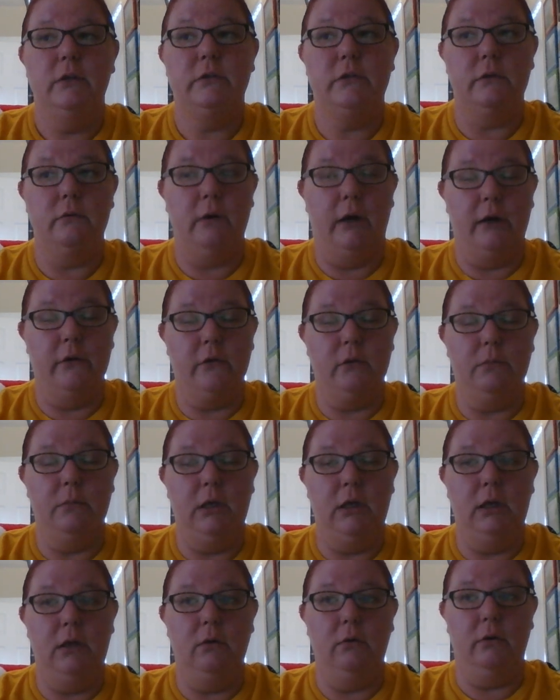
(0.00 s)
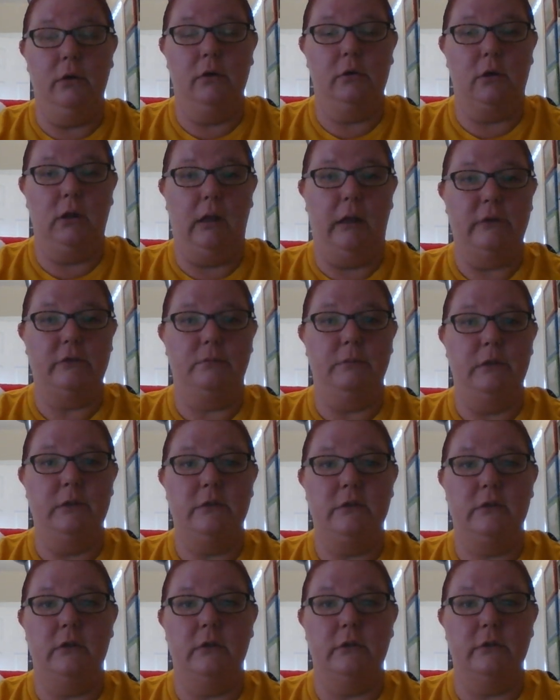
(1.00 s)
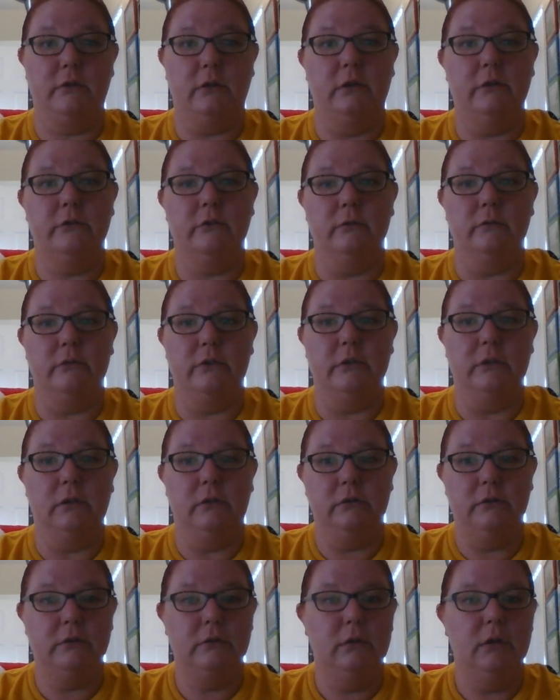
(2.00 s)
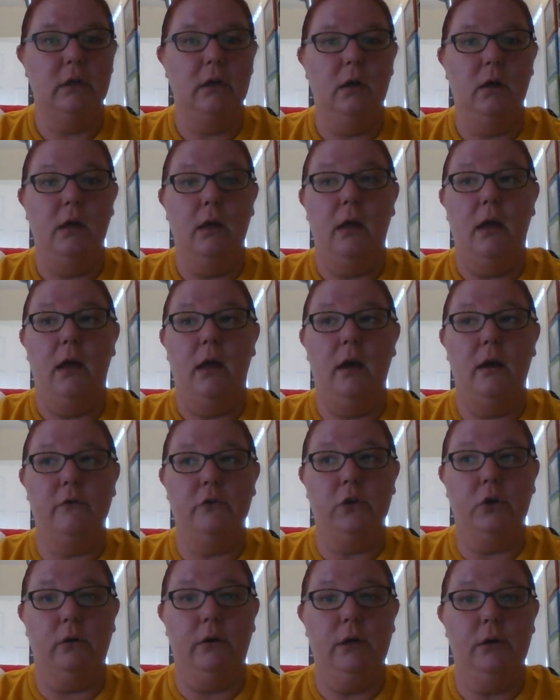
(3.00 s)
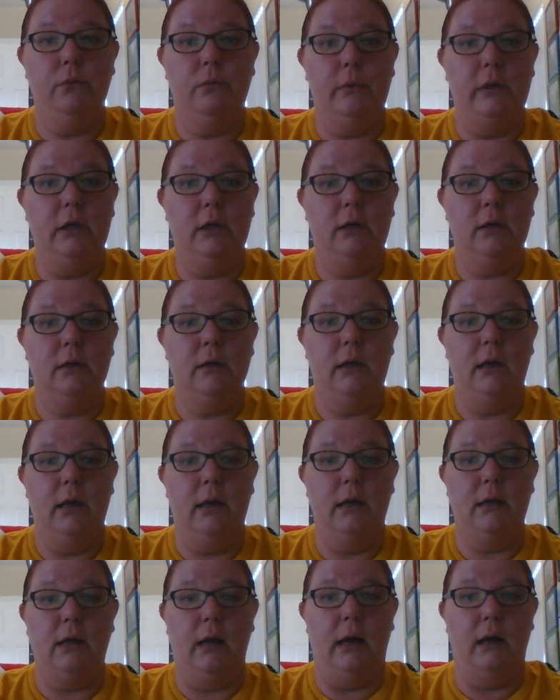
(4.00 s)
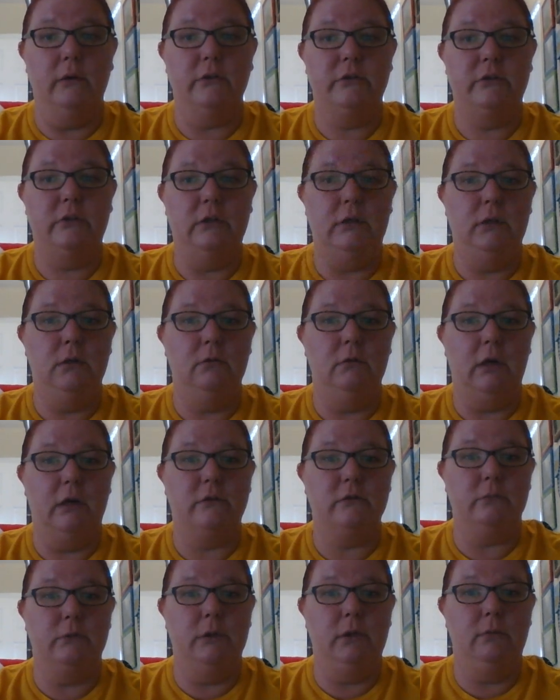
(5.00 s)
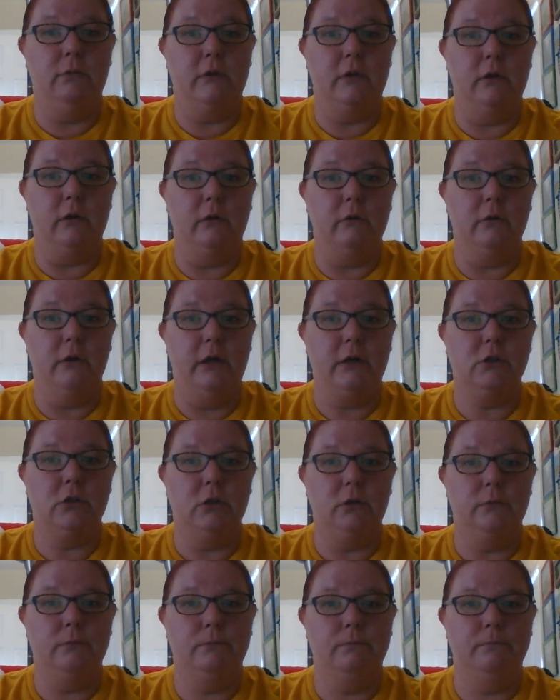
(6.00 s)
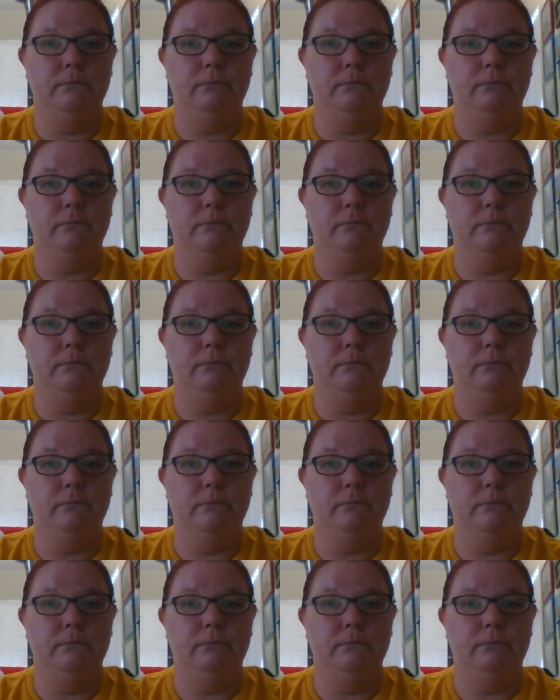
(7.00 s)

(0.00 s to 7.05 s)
to either me or your classmates to discuss those things. Have a great week, and I'll see you next week with another lecture.